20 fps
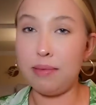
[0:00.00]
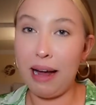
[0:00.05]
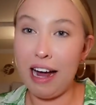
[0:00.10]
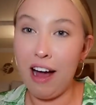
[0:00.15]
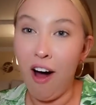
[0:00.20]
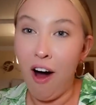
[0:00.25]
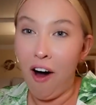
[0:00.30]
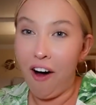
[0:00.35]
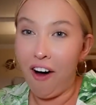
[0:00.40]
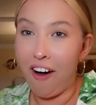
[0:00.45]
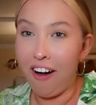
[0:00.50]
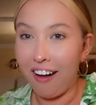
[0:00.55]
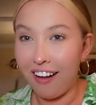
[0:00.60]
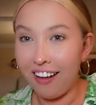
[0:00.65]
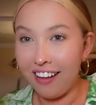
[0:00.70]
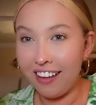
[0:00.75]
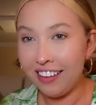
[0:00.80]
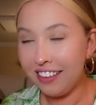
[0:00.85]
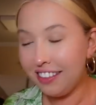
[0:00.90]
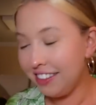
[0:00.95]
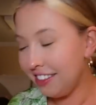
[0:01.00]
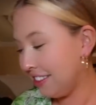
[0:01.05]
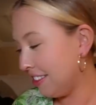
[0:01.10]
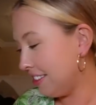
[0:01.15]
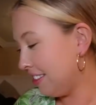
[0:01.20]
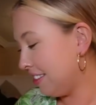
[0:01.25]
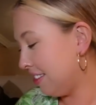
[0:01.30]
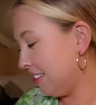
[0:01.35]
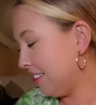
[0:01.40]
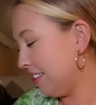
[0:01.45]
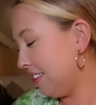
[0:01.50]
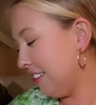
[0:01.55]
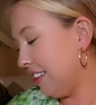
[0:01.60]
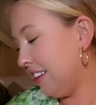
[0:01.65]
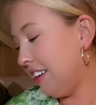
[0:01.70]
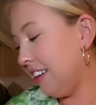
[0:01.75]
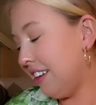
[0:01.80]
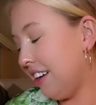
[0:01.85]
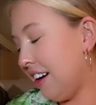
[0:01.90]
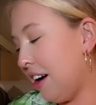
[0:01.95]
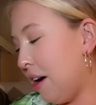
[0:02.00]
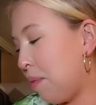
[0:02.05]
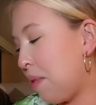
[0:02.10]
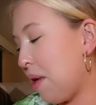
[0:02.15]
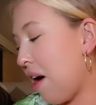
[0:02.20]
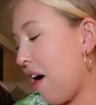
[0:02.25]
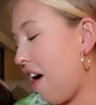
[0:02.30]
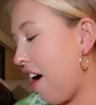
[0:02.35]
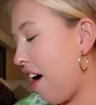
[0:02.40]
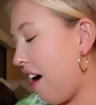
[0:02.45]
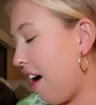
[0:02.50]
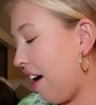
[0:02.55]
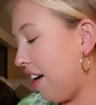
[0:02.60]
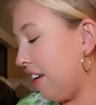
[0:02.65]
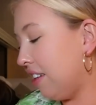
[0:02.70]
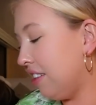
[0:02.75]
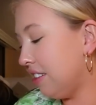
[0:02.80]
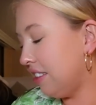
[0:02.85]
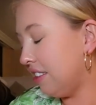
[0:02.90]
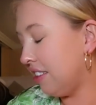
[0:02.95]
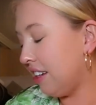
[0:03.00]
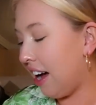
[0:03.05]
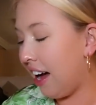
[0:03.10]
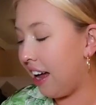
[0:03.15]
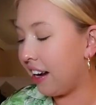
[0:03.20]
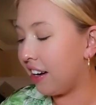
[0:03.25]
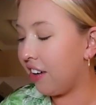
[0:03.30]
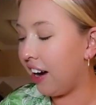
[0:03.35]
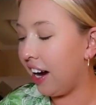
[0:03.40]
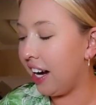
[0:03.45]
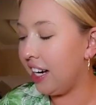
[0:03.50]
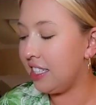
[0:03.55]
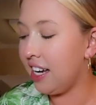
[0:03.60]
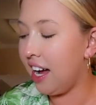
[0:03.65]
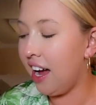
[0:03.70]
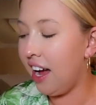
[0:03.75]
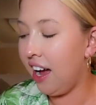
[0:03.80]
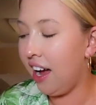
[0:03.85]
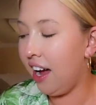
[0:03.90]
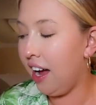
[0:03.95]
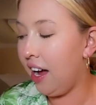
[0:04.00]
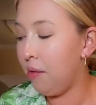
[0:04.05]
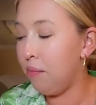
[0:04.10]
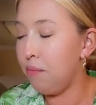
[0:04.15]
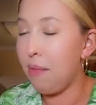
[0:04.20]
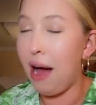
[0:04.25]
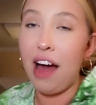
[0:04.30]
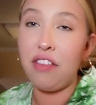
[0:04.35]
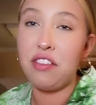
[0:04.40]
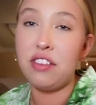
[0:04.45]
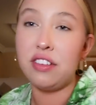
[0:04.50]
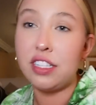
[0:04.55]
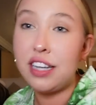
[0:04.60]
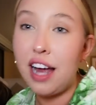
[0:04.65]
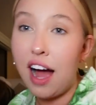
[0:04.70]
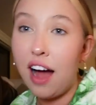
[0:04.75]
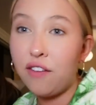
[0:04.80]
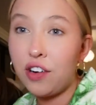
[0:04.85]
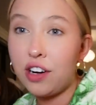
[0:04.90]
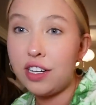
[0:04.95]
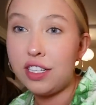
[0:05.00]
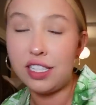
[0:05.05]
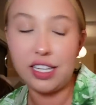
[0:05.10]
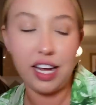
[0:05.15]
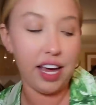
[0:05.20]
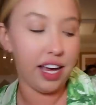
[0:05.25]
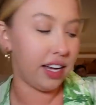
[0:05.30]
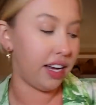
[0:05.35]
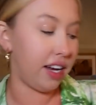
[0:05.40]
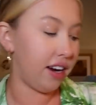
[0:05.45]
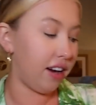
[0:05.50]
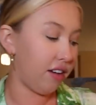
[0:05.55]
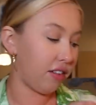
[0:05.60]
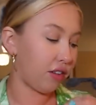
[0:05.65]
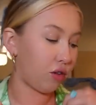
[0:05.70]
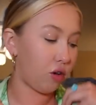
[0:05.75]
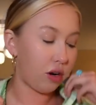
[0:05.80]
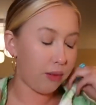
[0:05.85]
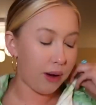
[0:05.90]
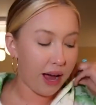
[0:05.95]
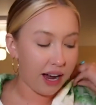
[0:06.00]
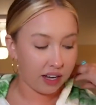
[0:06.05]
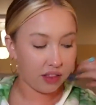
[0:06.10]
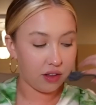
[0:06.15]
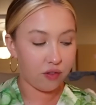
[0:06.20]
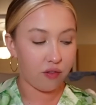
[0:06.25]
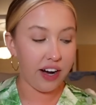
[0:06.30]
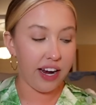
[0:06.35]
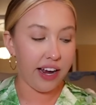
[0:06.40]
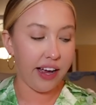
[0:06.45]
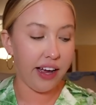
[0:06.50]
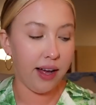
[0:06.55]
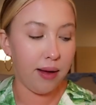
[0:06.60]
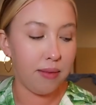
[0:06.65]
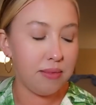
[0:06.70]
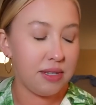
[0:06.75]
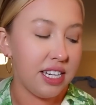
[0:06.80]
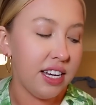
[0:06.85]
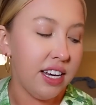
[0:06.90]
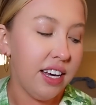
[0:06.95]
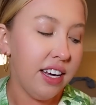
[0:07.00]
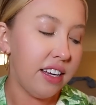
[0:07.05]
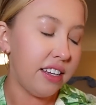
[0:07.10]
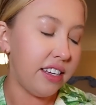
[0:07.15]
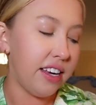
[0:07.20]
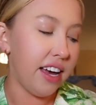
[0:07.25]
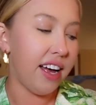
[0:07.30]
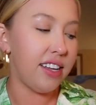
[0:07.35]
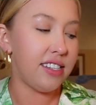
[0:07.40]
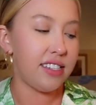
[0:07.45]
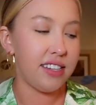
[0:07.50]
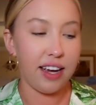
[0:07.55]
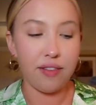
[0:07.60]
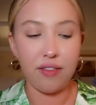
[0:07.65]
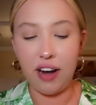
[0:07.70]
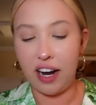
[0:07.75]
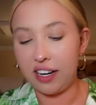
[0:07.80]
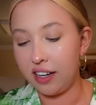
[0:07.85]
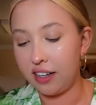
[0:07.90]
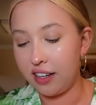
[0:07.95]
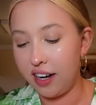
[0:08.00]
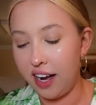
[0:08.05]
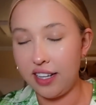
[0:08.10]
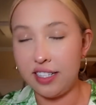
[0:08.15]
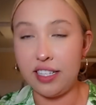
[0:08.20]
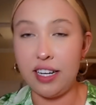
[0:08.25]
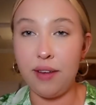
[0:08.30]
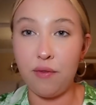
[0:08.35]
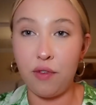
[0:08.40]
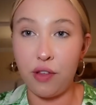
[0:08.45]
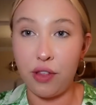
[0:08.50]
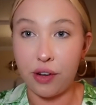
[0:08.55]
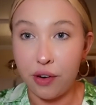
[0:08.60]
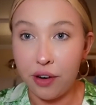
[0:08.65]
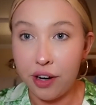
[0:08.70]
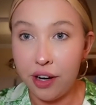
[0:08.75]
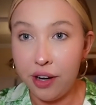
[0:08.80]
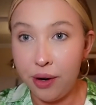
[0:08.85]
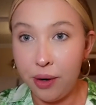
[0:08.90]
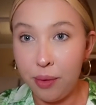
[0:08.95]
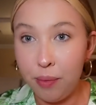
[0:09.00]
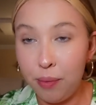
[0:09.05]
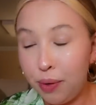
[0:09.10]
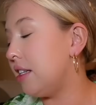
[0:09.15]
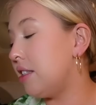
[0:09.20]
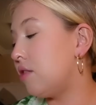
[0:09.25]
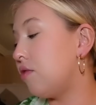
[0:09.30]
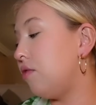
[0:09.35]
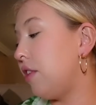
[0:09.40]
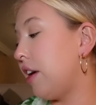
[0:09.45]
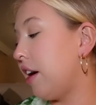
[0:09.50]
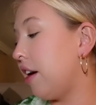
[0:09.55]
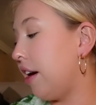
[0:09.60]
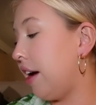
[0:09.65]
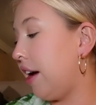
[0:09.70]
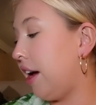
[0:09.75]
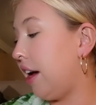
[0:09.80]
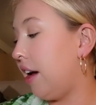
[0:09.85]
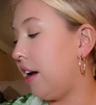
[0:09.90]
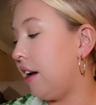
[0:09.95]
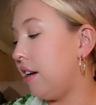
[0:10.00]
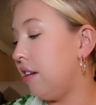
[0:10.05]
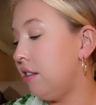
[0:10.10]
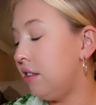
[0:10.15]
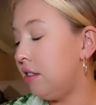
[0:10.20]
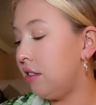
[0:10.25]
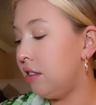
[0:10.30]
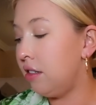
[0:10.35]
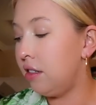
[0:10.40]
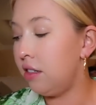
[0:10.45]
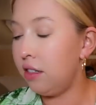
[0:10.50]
my haul. Hope y'all had a great time. Matthew Stafford staying here, the quarterback of the Rams. Yes, I recognized him for the group. He's very... I